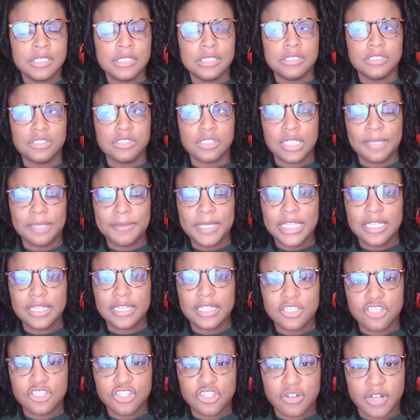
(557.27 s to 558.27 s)
So let me get
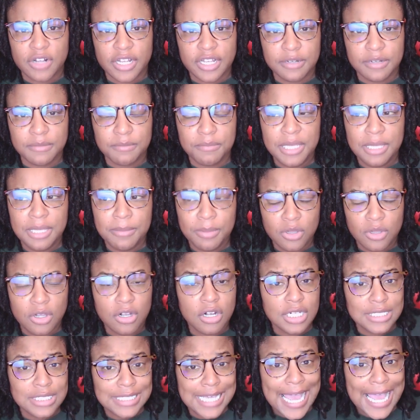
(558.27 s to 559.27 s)
this straight. People
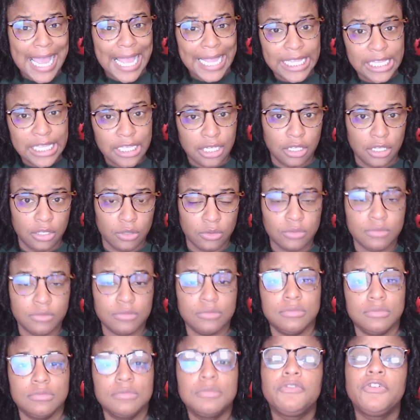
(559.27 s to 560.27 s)
are attacking you
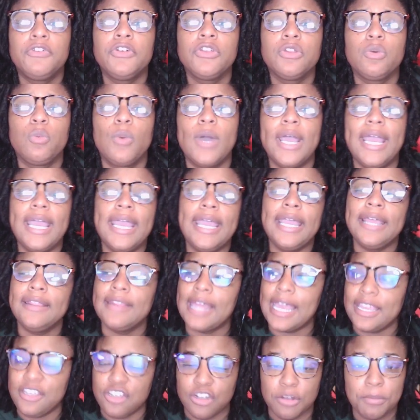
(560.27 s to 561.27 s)
for the way
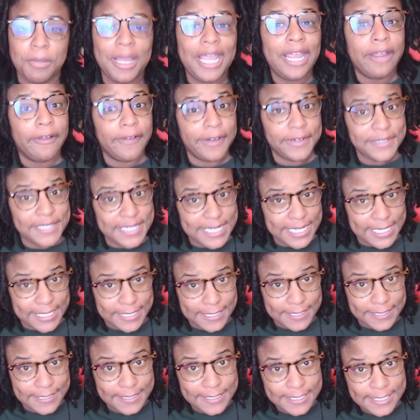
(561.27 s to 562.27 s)
that you're parenting.
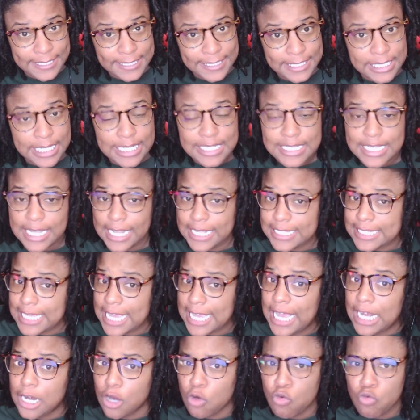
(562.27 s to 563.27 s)
They say it's
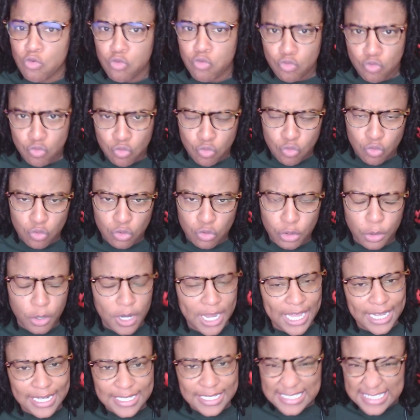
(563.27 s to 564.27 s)
kind of cruel. You're
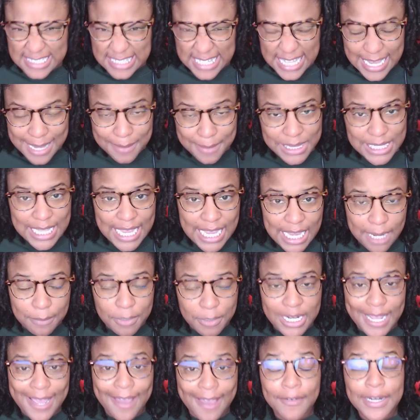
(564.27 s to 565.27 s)
kind of slamming the hammer
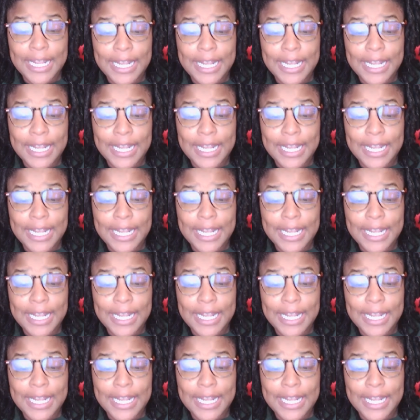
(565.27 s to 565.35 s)
down.